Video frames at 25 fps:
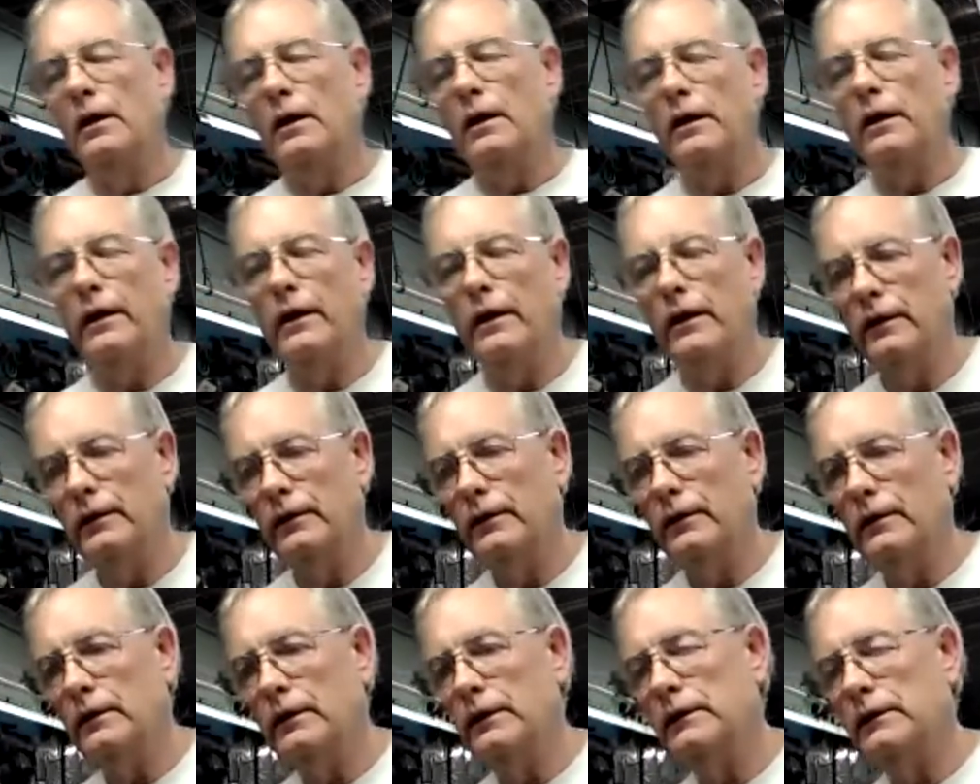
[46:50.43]

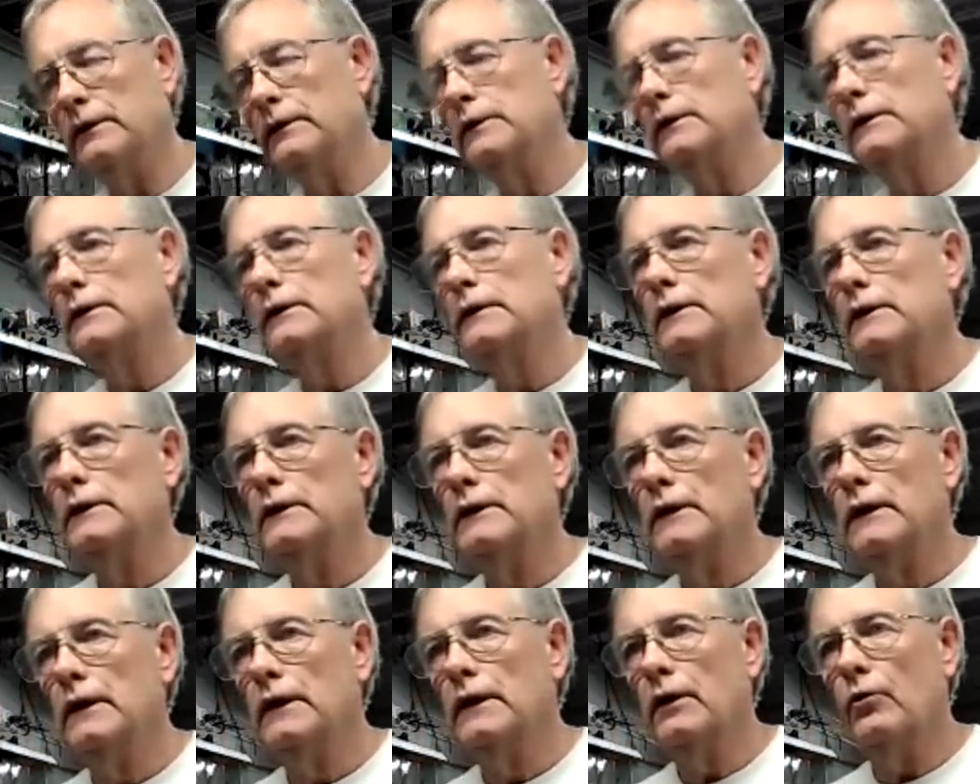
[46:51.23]
And uh,
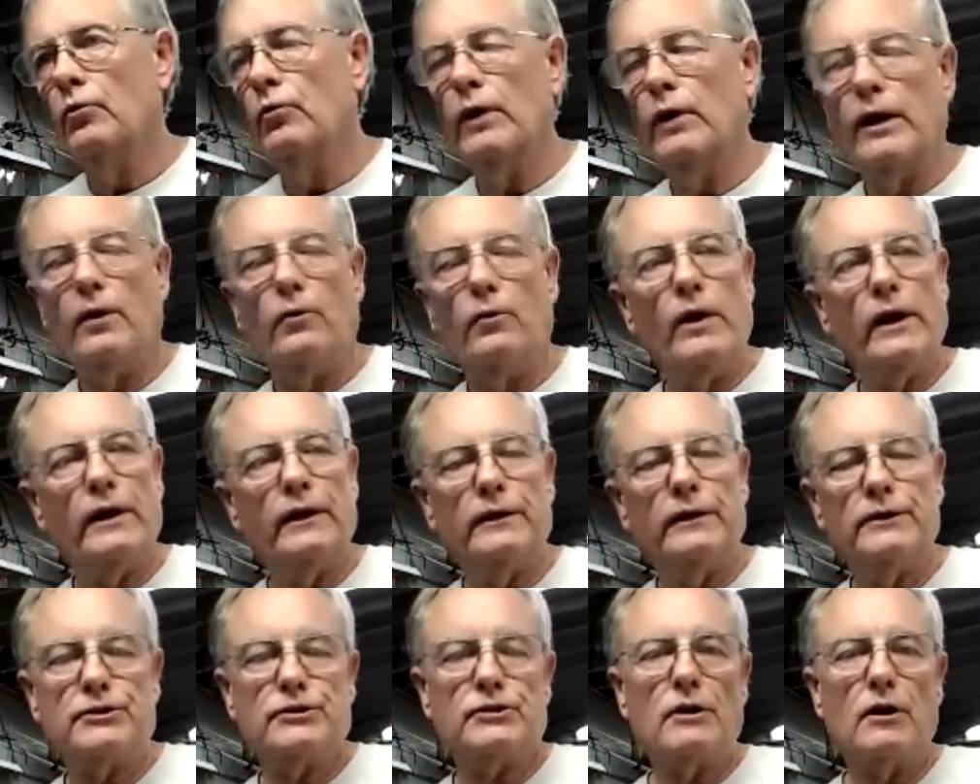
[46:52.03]
when I went
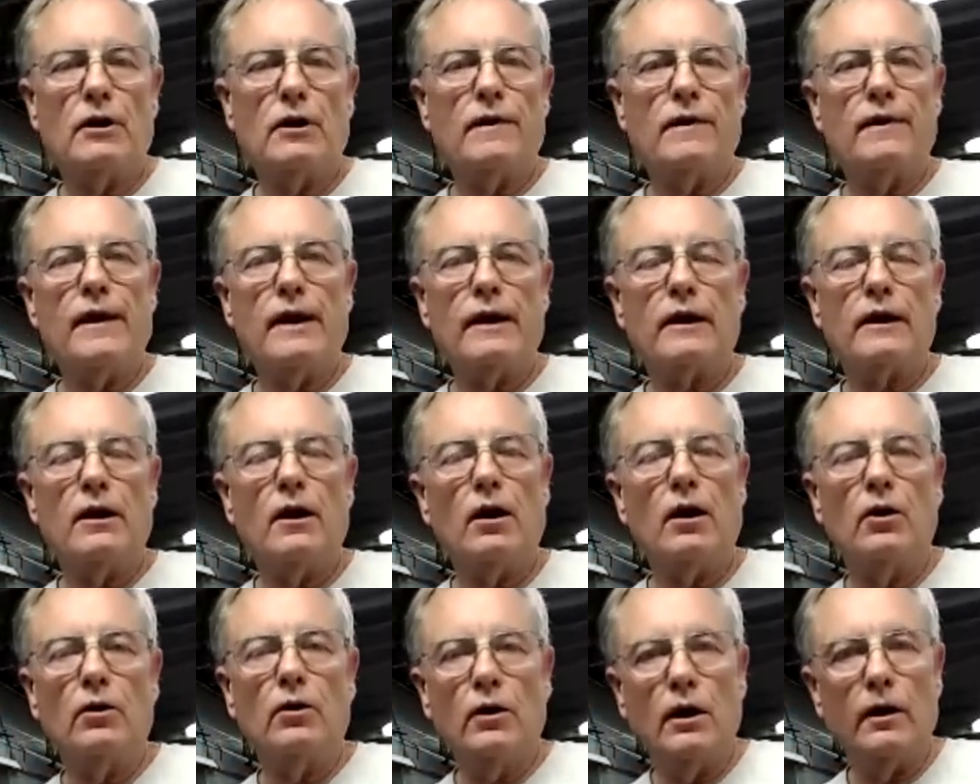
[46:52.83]
and started that
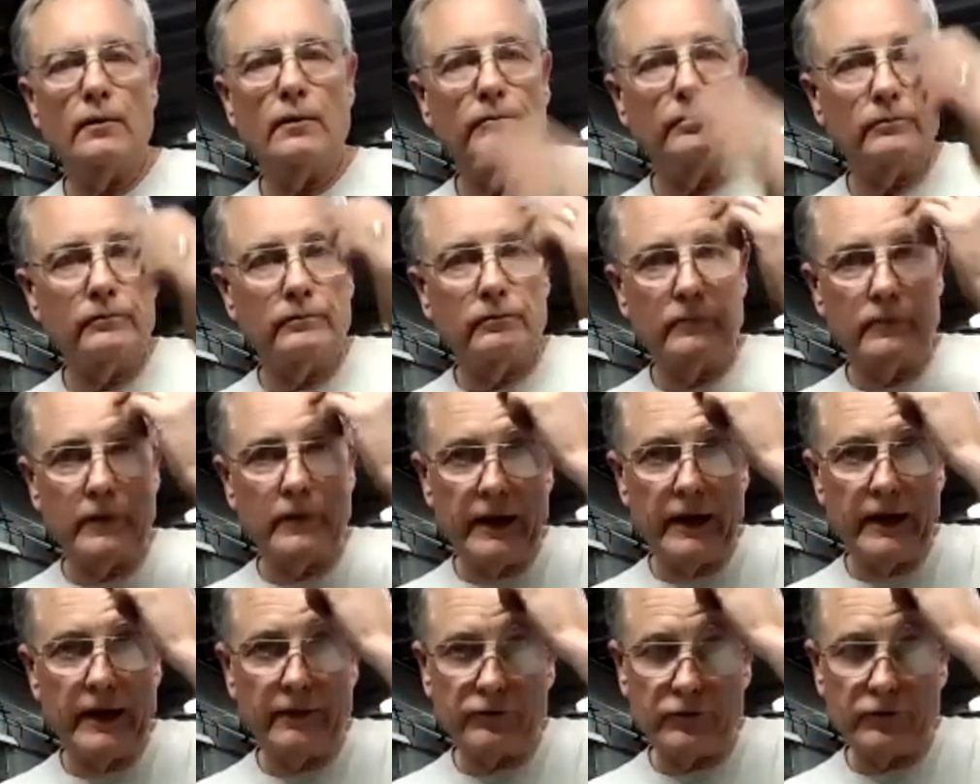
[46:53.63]
car up
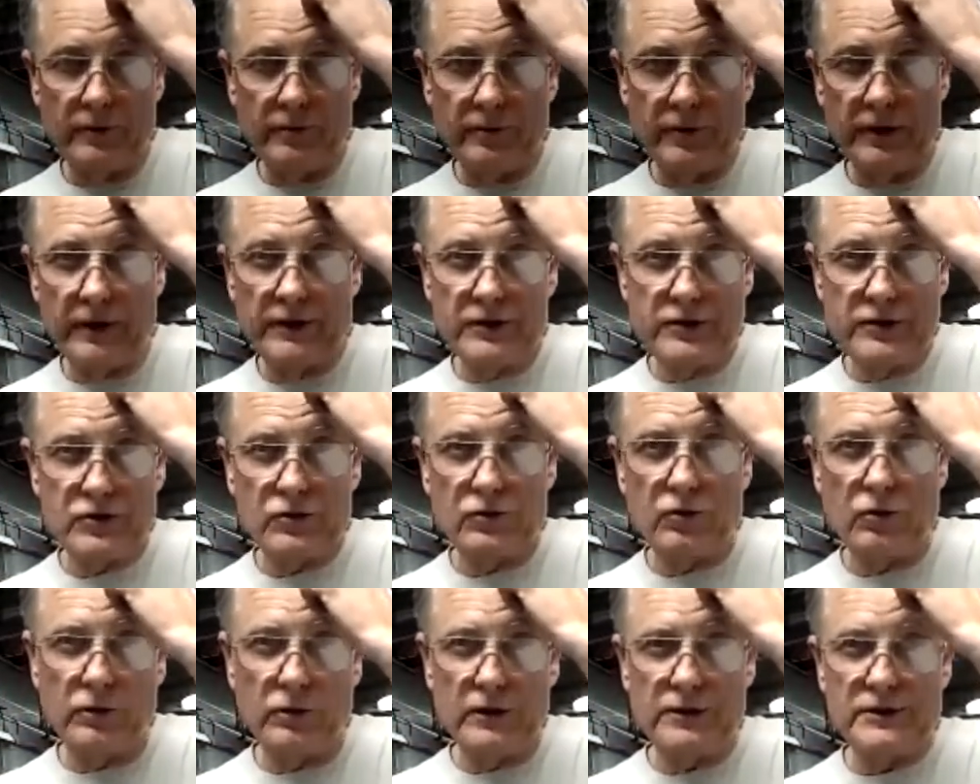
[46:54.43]
after it had been in
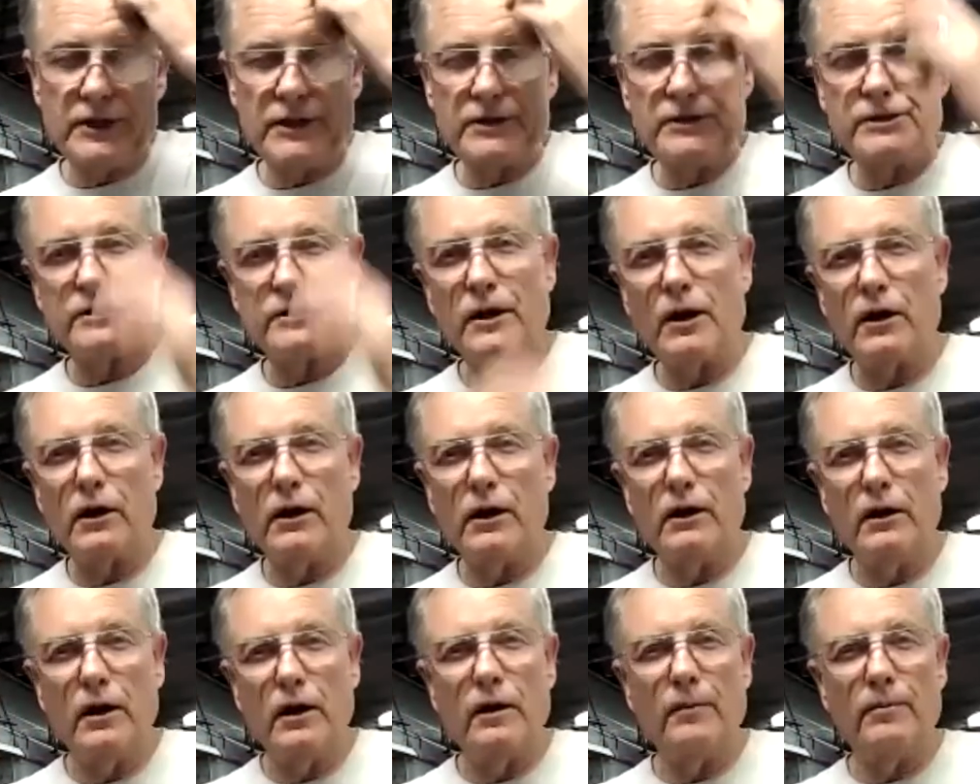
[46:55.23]
storage, I started
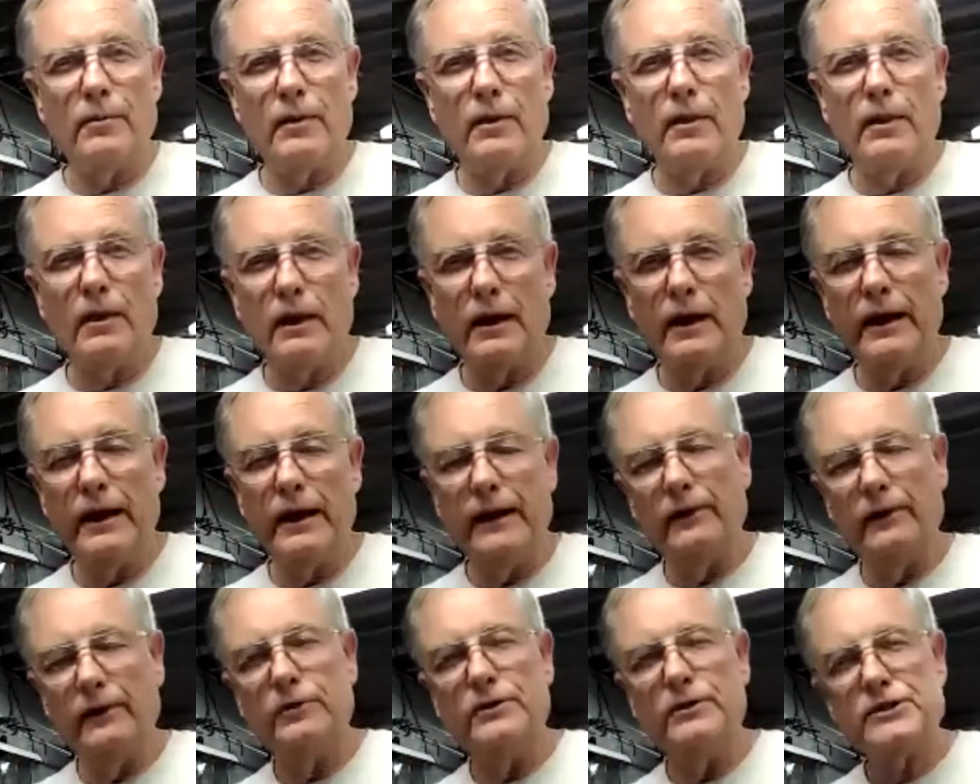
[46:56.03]
up and
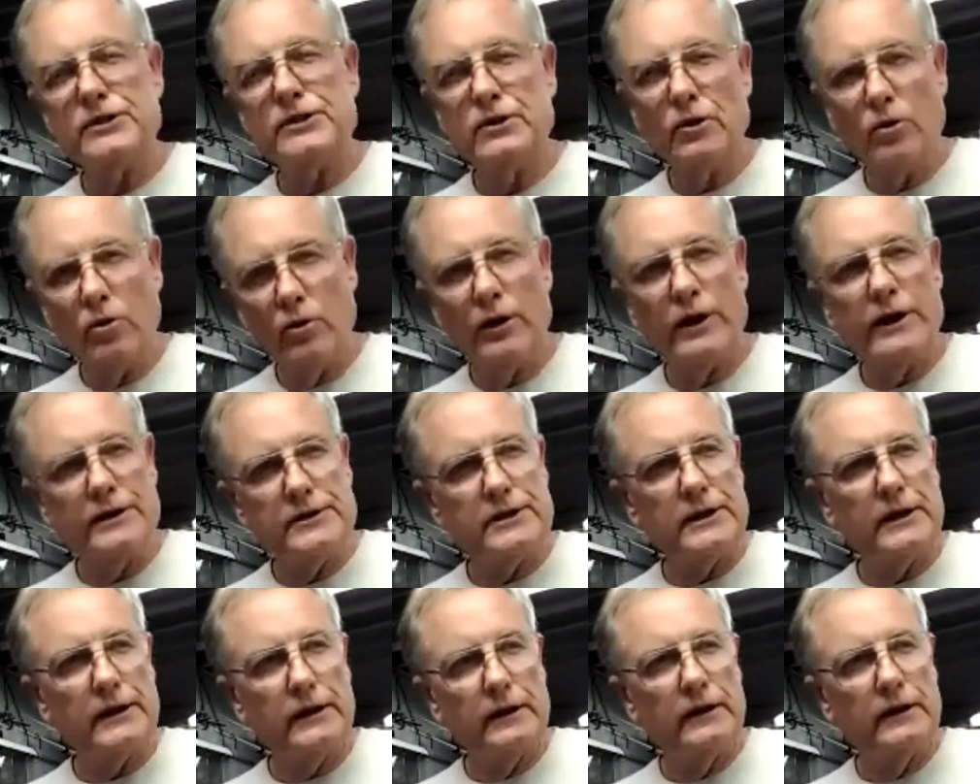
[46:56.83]
it was
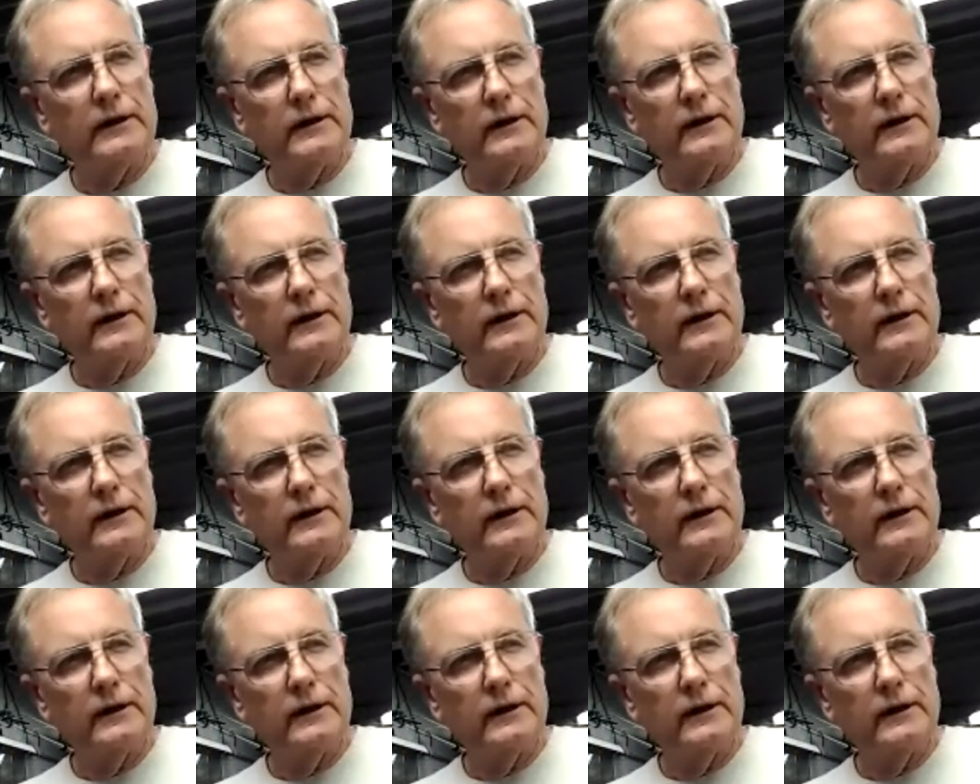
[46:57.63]
noisy.